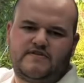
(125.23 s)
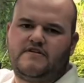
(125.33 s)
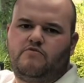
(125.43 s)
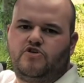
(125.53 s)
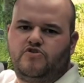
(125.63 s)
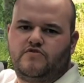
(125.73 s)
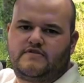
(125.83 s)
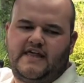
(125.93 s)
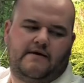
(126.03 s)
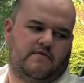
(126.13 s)
see what use
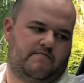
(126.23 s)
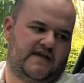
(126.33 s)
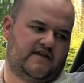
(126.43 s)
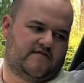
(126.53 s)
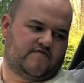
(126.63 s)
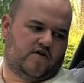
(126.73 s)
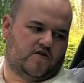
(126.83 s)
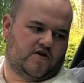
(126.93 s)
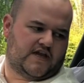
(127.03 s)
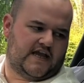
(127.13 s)
that would be. There's not a
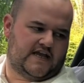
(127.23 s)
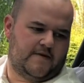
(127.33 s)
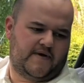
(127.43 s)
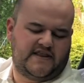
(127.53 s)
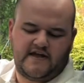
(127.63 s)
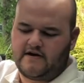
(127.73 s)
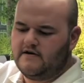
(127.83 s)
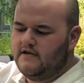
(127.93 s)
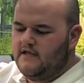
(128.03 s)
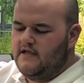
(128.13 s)
lot you can keep in there.
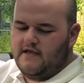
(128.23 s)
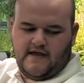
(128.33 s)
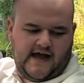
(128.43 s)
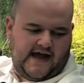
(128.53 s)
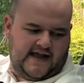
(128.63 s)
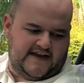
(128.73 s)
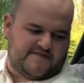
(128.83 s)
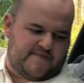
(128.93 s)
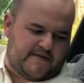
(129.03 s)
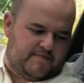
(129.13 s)
And this
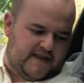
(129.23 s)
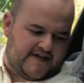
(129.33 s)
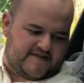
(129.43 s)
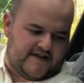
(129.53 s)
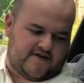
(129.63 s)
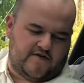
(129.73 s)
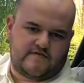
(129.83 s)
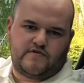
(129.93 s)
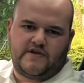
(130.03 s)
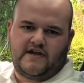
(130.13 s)
big plastic
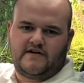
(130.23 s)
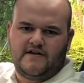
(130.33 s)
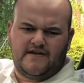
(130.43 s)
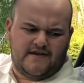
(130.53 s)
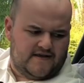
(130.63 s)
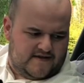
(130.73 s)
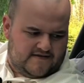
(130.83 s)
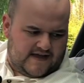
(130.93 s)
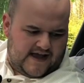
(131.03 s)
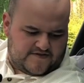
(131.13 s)
console here
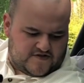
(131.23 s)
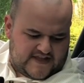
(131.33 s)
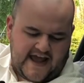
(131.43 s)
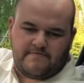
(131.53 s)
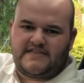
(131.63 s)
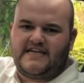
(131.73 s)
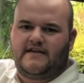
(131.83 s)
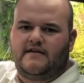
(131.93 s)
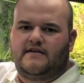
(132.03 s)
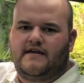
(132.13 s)
is just empty.
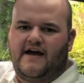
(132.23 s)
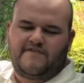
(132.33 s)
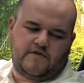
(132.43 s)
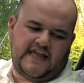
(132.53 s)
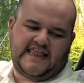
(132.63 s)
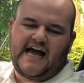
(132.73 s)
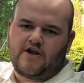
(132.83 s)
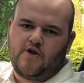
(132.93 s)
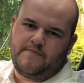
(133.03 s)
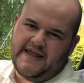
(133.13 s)
I feel like that
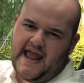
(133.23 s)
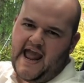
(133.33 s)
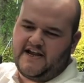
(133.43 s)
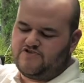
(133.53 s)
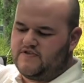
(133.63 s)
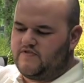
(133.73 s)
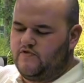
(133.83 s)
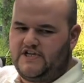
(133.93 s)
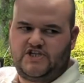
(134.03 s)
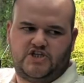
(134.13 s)
could be extra
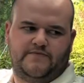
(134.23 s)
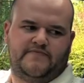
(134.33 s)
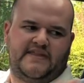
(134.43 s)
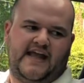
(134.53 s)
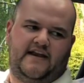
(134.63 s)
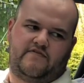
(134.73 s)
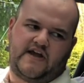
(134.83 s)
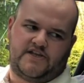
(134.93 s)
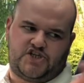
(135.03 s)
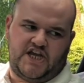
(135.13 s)
storage. And they've
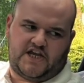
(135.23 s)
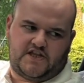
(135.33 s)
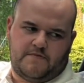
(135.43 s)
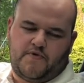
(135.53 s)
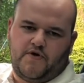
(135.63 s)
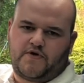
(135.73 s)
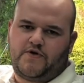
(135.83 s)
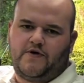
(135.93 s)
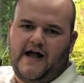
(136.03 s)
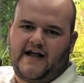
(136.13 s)
got a cheek to put
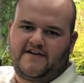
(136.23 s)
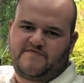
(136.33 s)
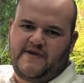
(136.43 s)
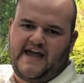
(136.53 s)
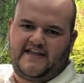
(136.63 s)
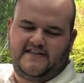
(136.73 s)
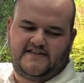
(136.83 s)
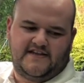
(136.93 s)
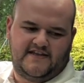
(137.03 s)
coat hangers behind